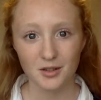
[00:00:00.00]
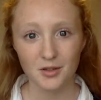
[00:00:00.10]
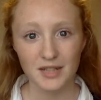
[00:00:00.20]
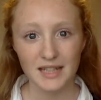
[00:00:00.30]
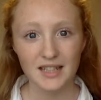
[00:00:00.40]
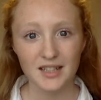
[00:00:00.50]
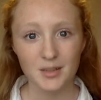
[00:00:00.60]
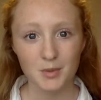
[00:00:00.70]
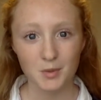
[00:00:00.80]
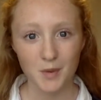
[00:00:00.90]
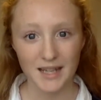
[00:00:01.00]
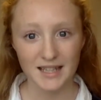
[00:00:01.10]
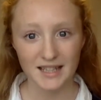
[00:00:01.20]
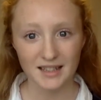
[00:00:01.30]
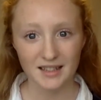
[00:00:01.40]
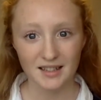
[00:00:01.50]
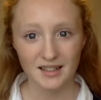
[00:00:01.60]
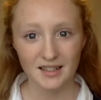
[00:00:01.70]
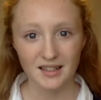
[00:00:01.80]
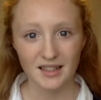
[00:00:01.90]
Cornelius was waiting.
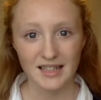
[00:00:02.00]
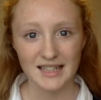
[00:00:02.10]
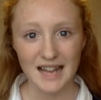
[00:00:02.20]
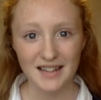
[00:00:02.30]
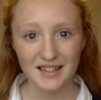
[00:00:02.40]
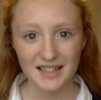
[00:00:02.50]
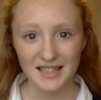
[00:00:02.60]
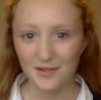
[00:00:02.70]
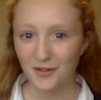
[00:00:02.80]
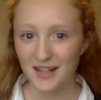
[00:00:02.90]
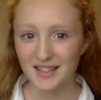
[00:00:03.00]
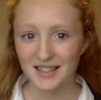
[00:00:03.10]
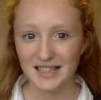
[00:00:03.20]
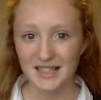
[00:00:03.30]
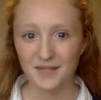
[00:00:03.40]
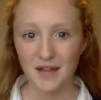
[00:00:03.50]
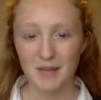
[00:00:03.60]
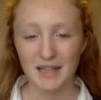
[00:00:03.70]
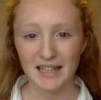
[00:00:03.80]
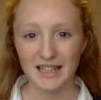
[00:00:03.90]
He'd gathered his friends and his
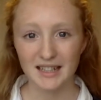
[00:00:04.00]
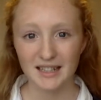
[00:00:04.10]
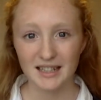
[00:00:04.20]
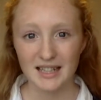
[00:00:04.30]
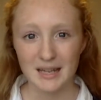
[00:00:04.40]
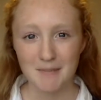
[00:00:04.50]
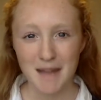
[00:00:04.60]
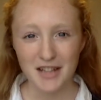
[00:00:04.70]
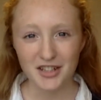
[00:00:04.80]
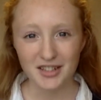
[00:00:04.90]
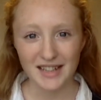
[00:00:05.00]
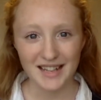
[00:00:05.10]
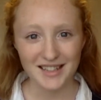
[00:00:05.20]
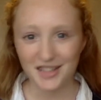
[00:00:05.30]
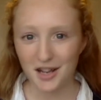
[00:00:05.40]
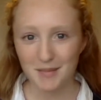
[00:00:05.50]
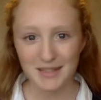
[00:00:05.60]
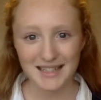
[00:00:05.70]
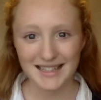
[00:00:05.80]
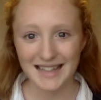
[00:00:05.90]
family. Imagine the
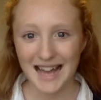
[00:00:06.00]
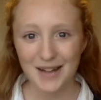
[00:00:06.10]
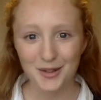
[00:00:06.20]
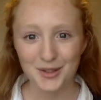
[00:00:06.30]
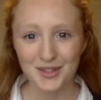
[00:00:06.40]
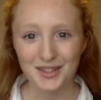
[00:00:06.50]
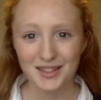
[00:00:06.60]
excitement in the house.